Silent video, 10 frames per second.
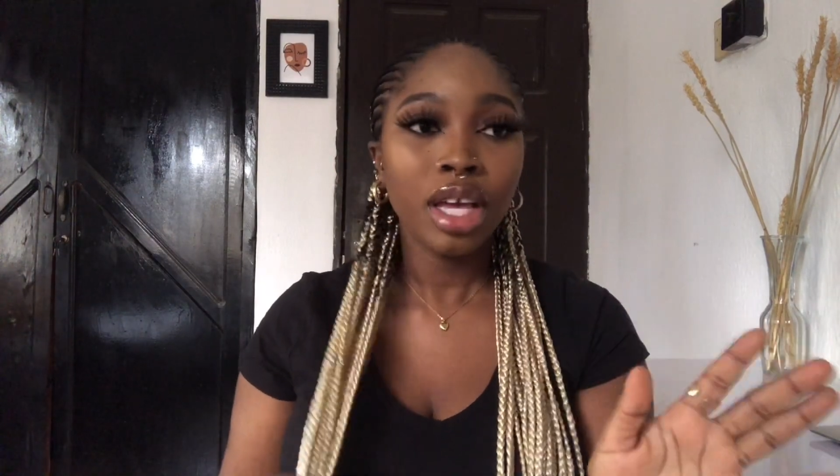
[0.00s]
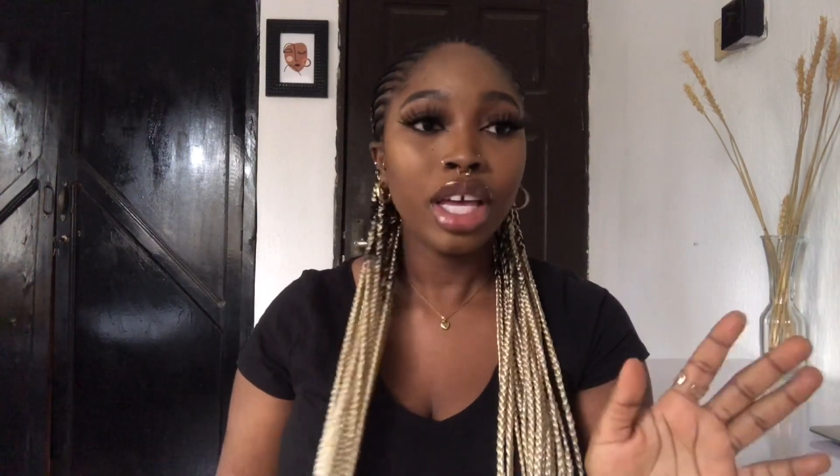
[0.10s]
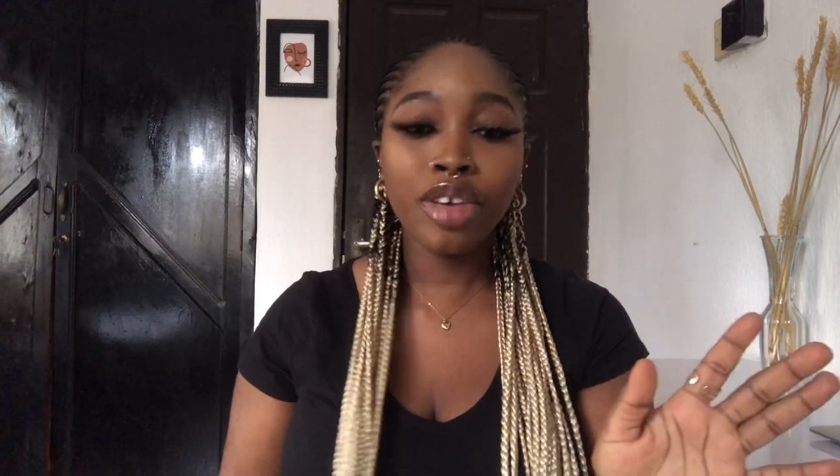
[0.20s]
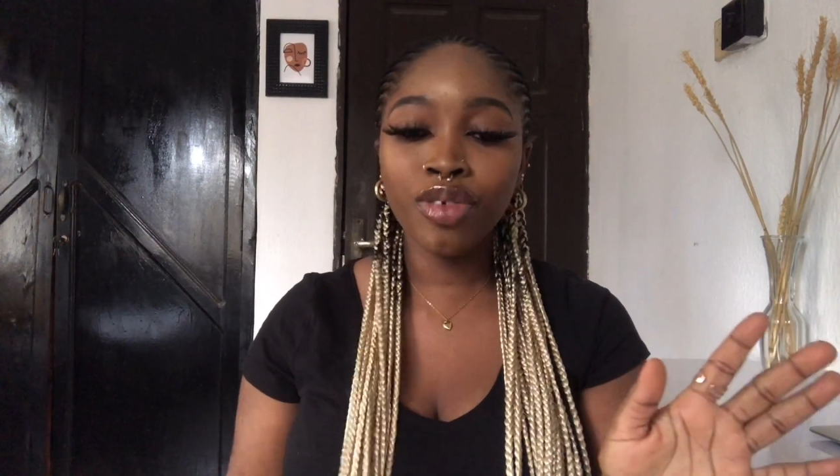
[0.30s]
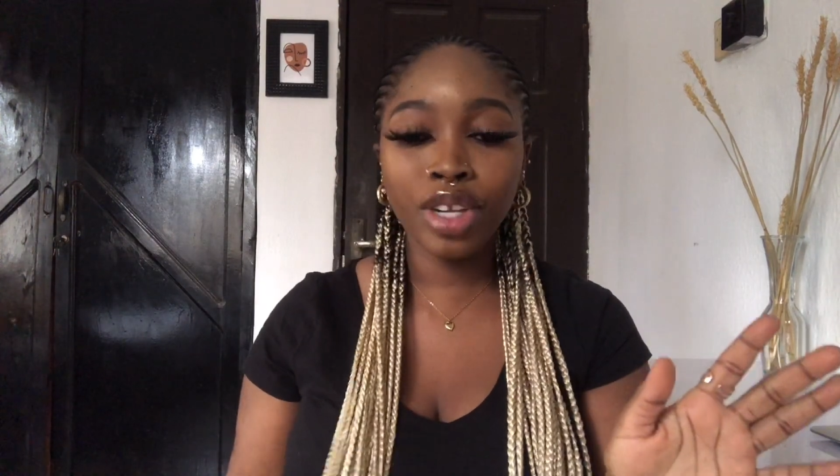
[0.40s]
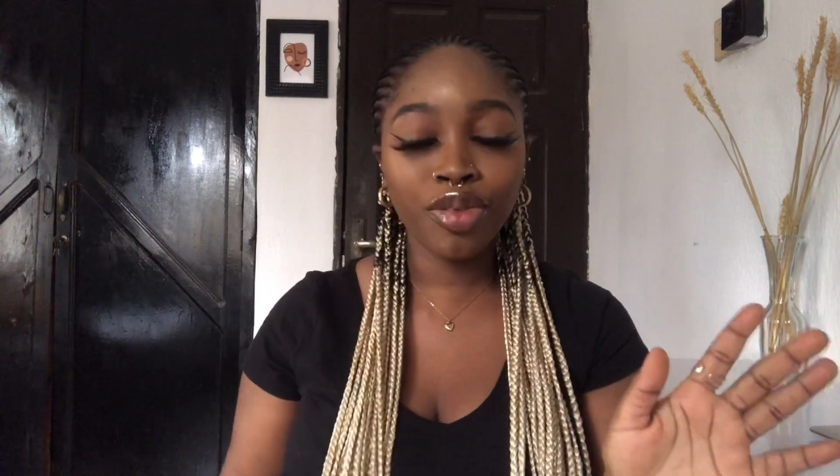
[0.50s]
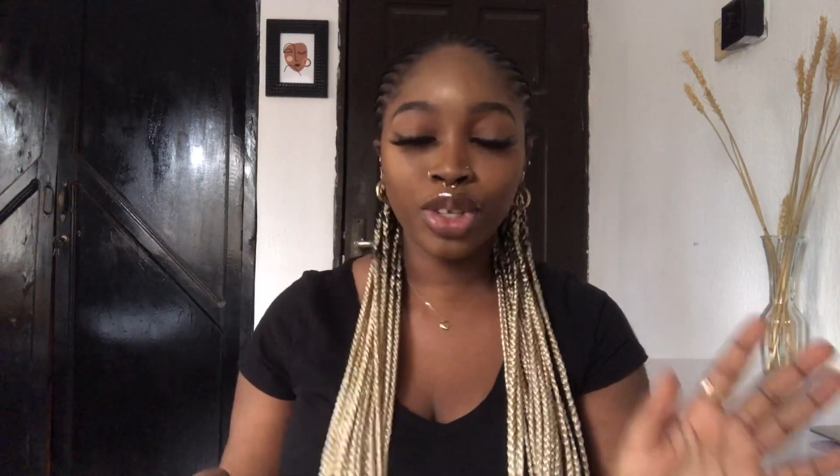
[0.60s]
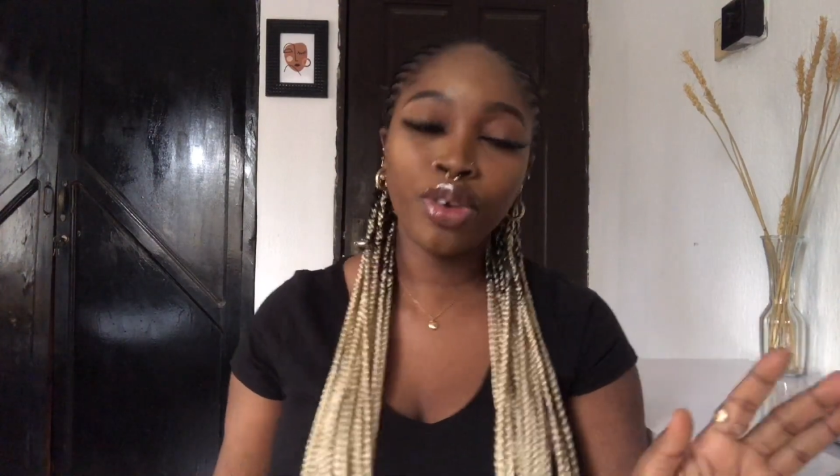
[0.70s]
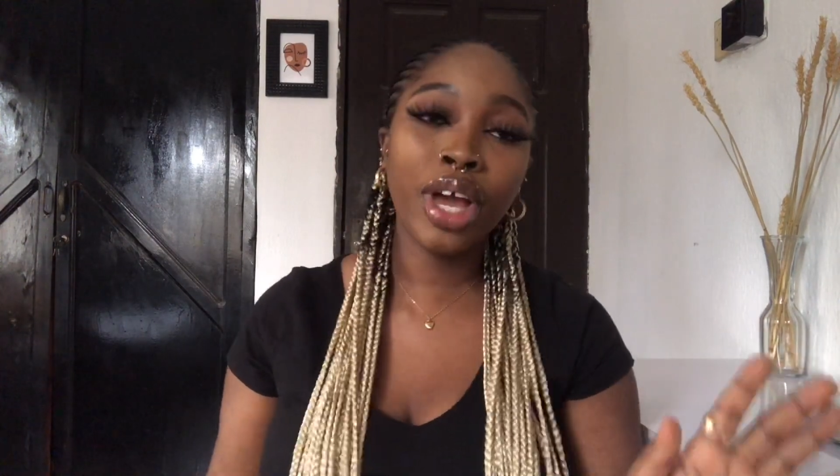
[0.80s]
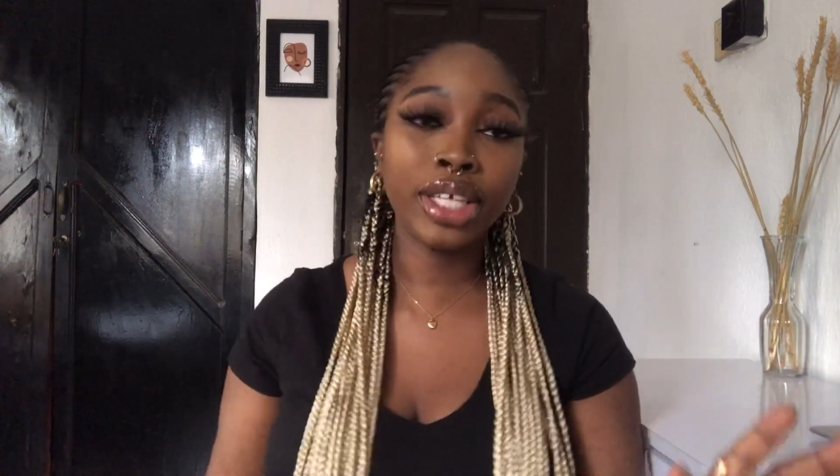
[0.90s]
even if you don't
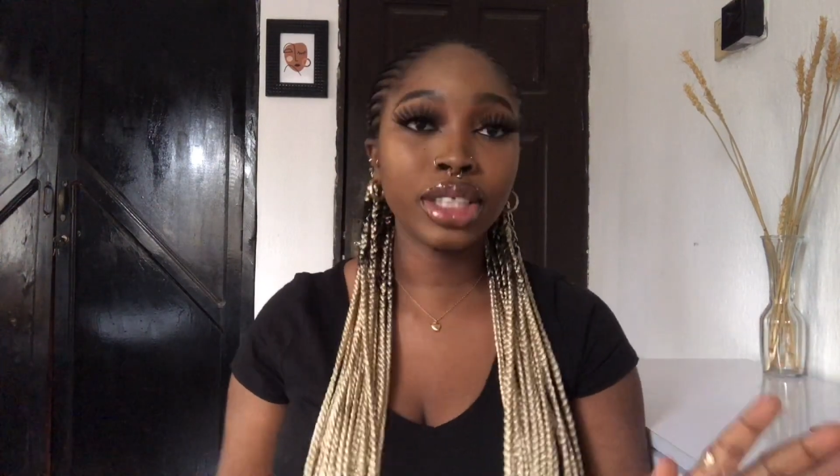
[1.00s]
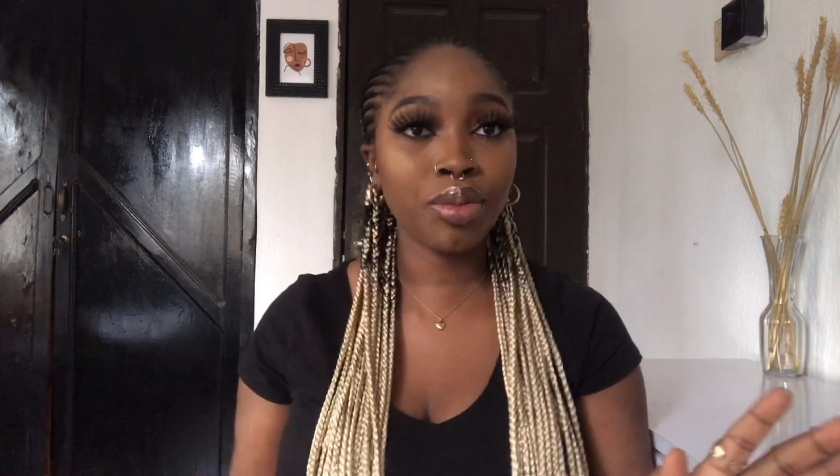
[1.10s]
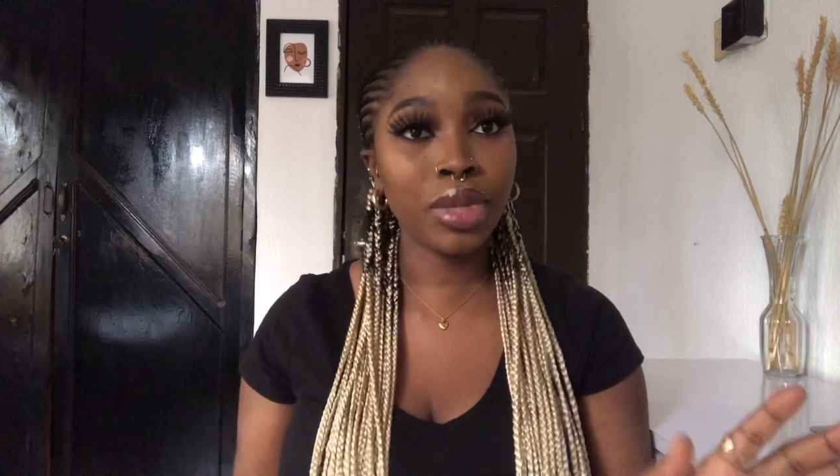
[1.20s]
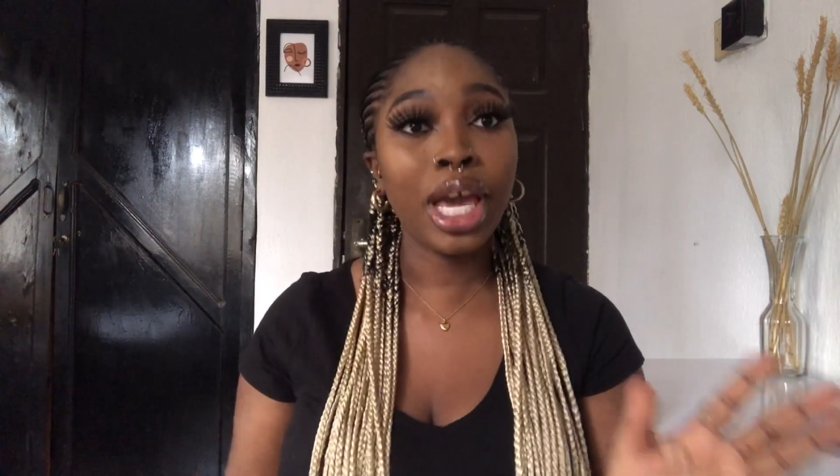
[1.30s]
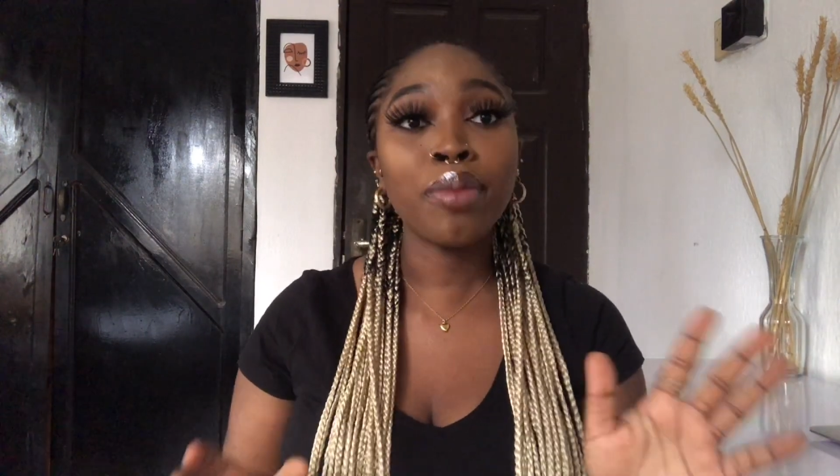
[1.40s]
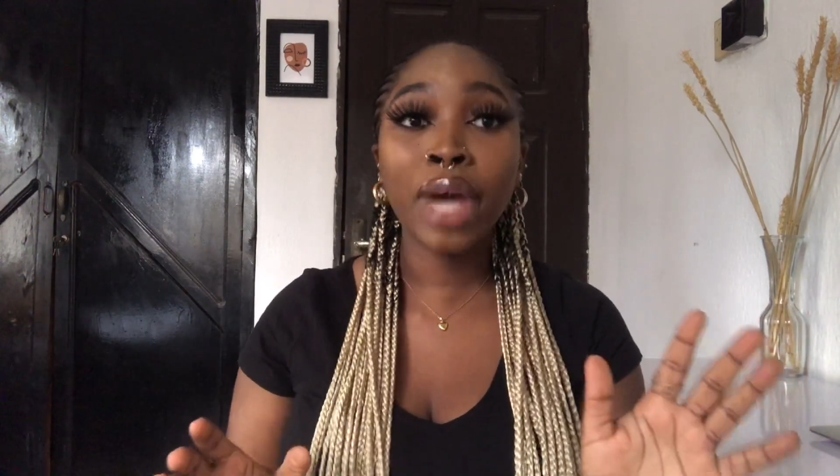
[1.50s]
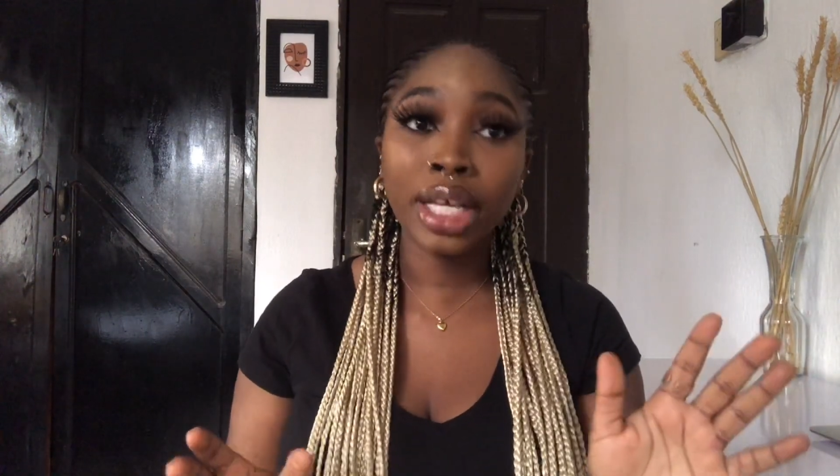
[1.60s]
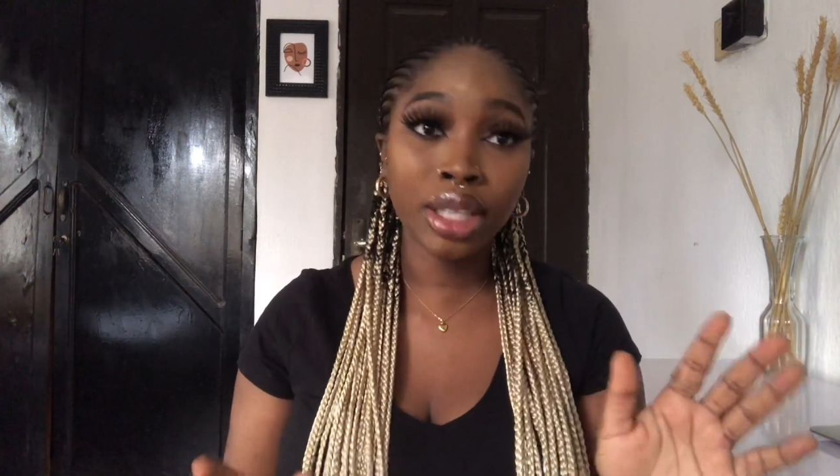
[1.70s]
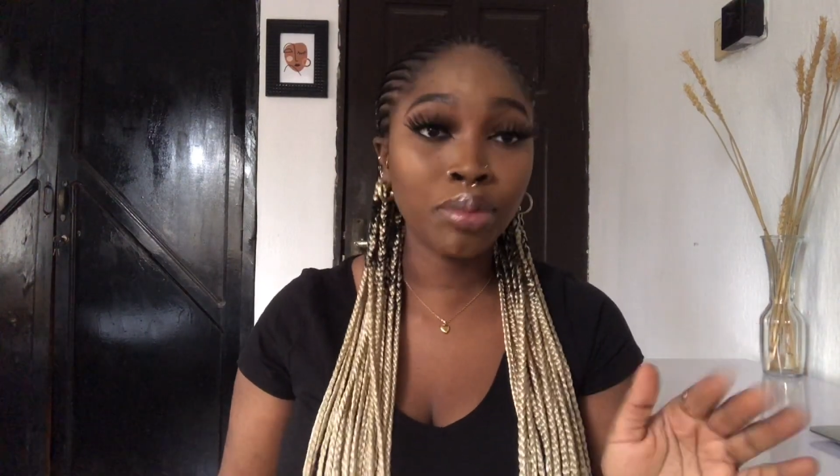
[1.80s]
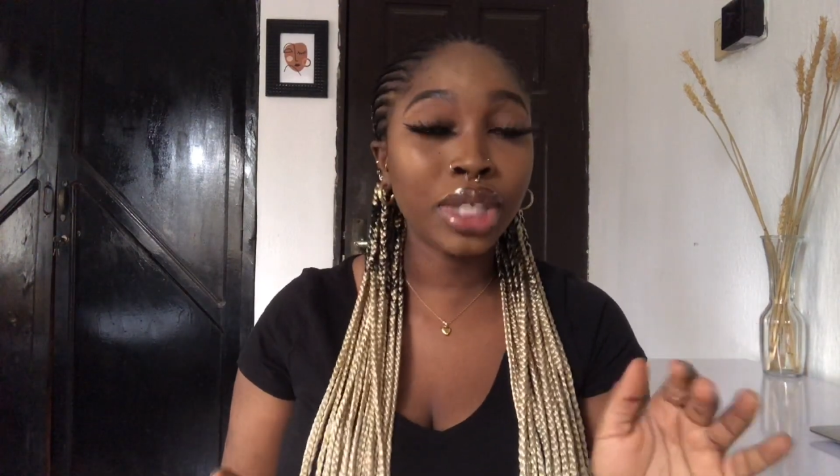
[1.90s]
ask me,
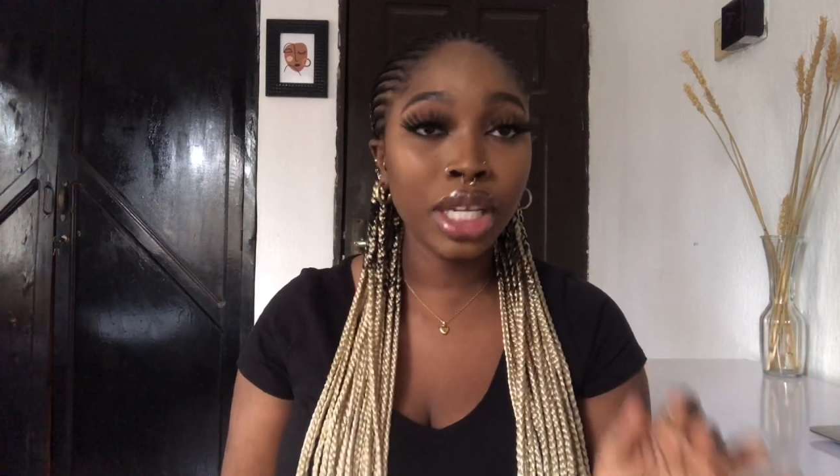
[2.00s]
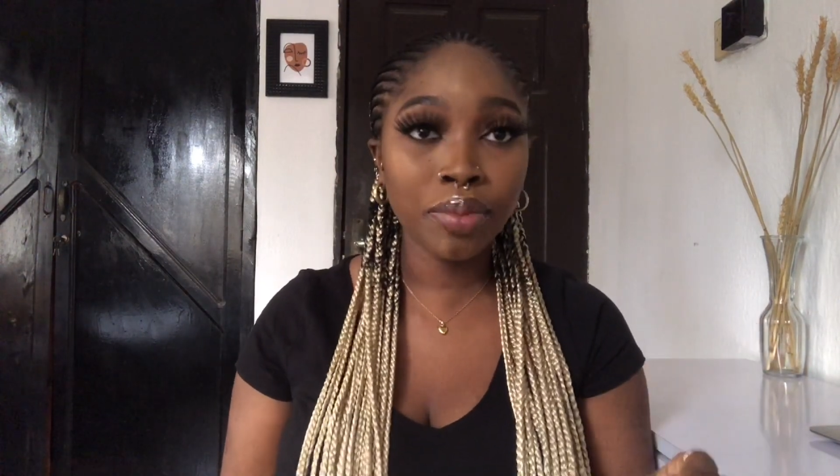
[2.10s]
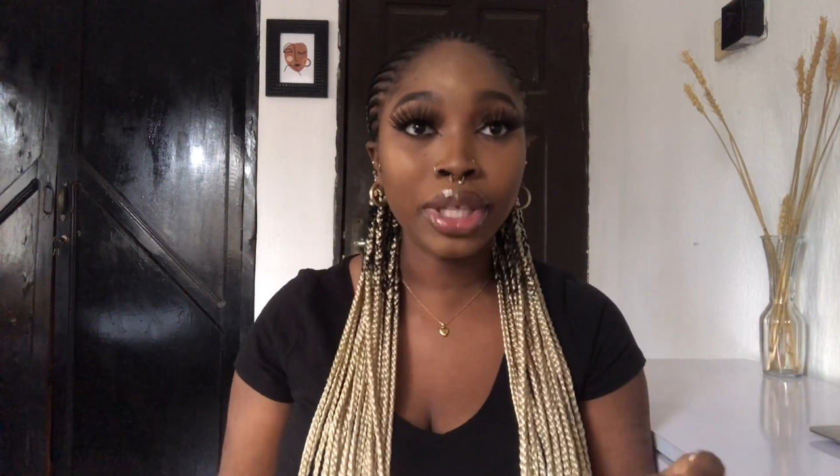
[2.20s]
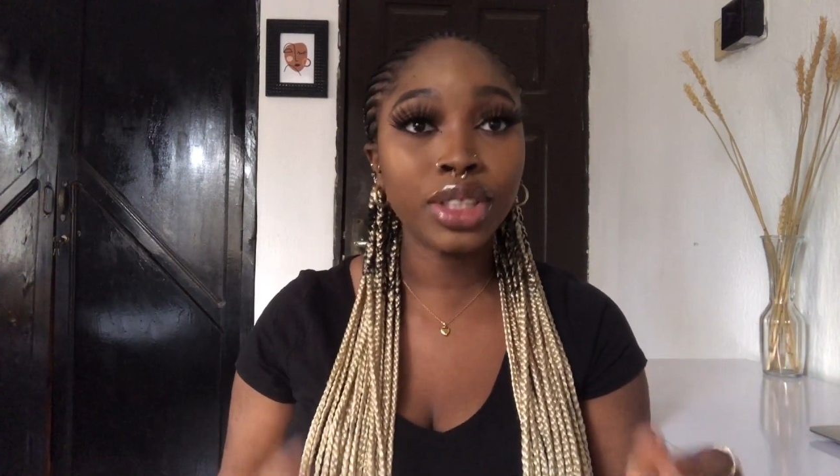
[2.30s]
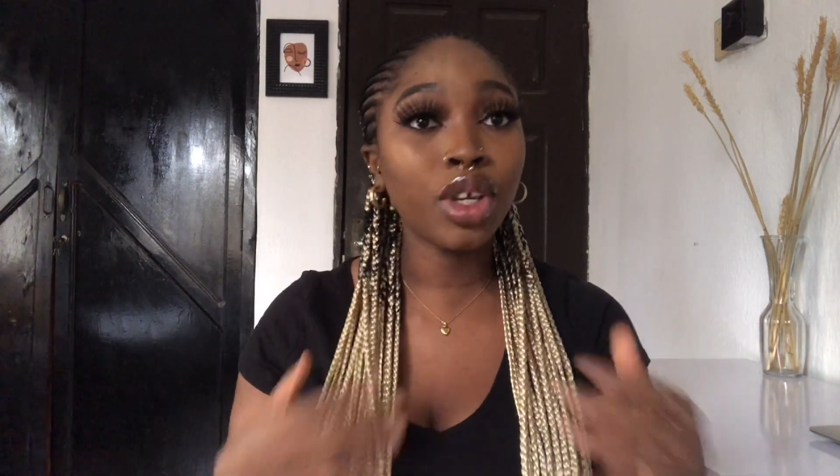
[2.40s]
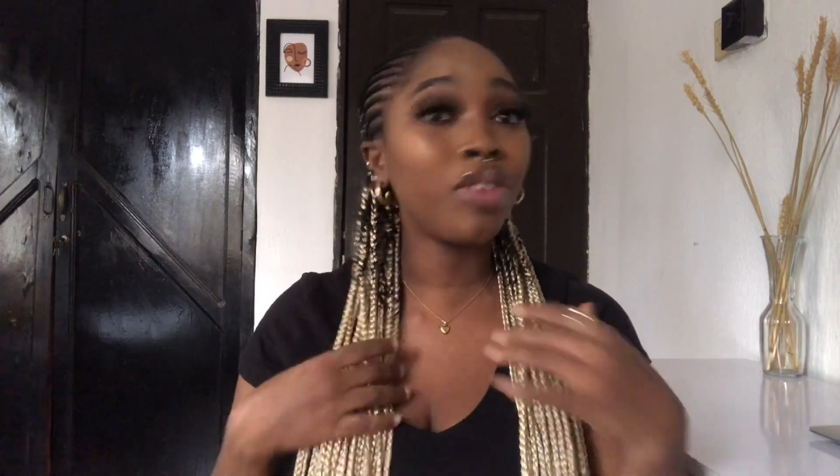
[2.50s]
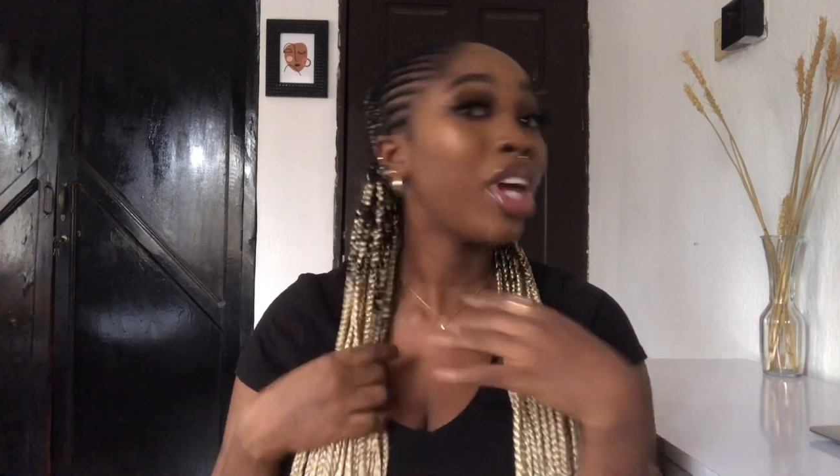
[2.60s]
I'm telling myself